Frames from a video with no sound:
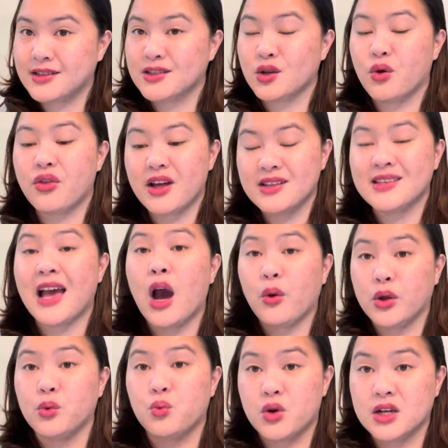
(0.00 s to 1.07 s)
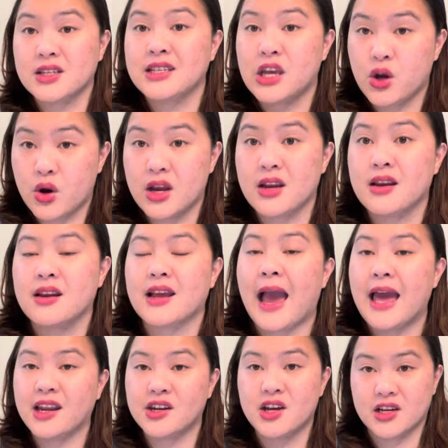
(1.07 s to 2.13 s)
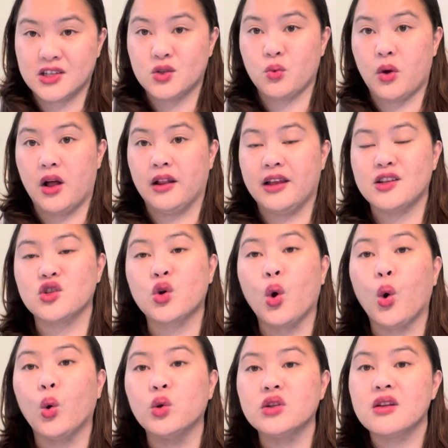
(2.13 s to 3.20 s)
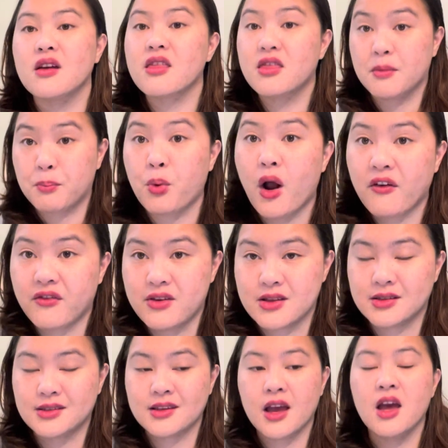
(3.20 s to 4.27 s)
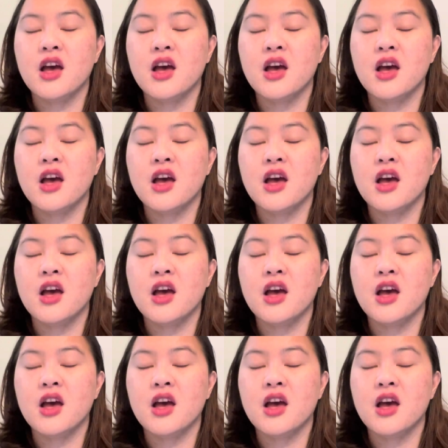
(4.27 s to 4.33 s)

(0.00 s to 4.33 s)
So that's how it works here in Canada as well. It's called the province.